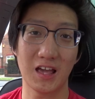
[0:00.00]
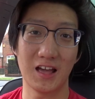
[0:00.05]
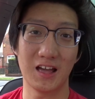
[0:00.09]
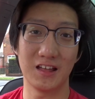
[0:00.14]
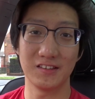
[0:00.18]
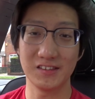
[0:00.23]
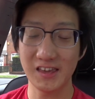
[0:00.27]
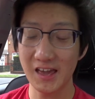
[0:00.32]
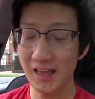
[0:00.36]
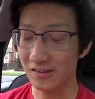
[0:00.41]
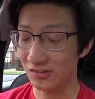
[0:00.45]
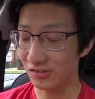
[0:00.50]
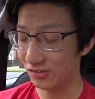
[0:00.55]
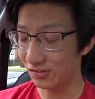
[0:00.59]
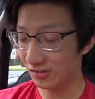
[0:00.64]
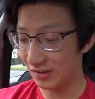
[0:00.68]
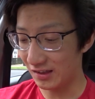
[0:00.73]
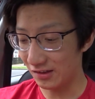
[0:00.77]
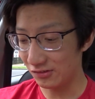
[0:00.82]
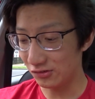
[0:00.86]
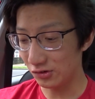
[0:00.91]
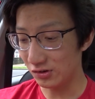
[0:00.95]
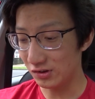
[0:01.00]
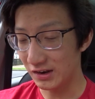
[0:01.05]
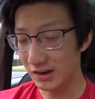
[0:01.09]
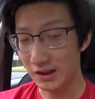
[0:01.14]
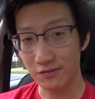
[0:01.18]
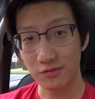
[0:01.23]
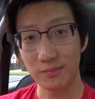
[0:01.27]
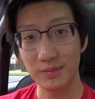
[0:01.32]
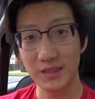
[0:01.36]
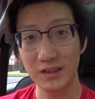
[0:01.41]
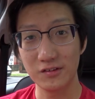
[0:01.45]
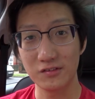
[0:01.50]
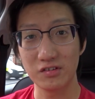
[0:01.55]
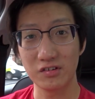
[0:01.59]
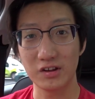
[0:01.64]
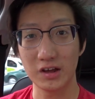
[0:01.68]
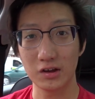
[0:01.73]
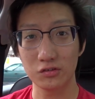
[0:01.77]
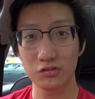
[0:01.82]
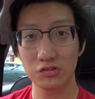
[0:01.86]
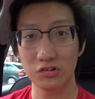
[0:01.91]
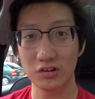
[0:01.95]
and yes, as you can hear from the
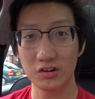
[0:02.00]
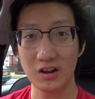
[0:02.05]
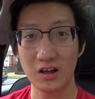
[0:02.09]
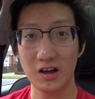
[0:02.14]
introduction,